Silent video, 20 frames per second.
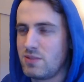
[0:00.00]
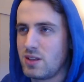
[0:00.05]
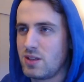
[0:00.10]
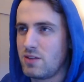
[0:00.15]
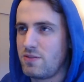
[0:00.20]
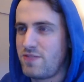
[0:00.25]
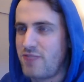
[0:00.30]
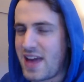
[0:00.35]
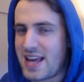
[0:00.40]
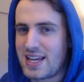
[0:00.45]

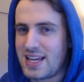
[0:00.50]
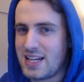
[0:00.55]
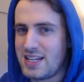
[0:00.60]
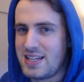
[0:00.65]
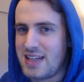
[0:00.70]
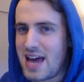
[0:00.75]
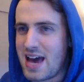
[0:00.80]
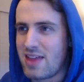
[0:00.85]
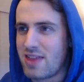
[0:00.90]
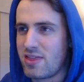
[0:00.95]
faking a
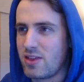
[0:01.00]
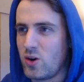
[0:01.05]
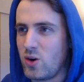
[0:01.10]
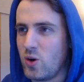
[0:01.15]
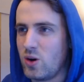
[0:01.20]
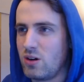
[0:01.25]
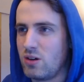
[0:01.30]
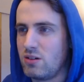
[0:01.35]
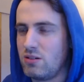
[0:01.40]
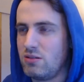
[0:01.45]
death
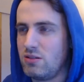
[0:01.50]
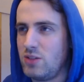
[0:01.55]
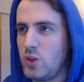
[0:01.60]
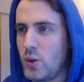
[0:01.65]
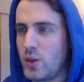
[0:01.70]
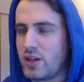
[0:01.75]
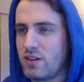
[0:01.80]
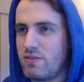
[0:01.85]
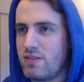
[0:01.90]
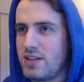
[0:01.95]
or
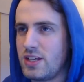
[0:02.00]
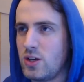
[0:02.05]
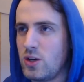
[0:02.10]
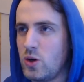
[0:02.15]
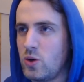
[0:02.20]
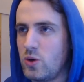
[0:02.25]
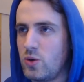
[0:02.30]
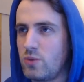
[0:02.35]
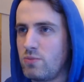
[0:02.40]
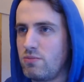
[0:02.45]
doing a
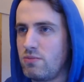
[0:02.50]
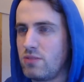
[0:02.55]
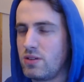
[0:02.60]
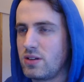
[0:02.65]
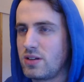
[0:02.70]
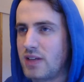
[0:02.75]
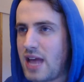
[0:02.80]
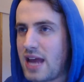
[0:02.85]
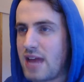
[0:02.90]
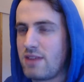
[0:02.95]
video
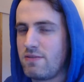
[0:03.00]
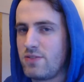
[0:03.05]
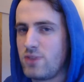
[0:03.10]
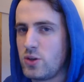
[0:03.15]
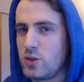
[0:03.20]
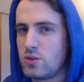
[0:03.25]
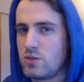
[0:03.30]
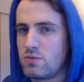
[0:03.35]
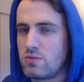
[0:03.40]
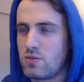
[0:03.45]
gaining
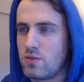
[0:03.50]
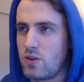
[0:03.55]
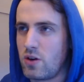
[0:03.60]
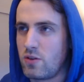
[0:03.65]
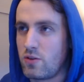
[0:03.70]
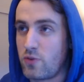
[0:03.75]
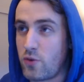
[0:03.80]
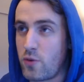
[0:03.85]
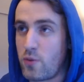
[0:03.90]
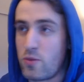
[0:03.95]
views
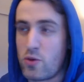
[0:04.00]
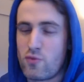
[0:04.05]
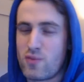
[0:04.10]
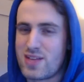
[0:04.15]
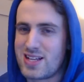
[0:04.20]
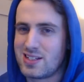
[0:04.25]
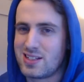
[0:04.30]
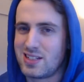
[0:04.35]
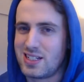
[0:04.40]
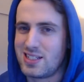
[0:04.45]
from the
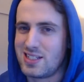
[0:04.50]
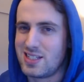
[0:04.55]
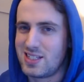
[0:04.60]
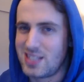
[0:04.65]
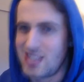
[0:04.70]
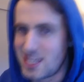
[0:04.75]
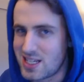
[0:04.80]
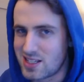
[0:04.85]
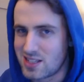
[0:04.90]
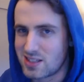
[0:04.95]
recently
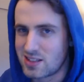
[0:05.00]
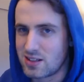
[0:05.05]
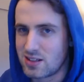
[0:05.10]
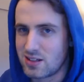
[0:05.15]
deceased.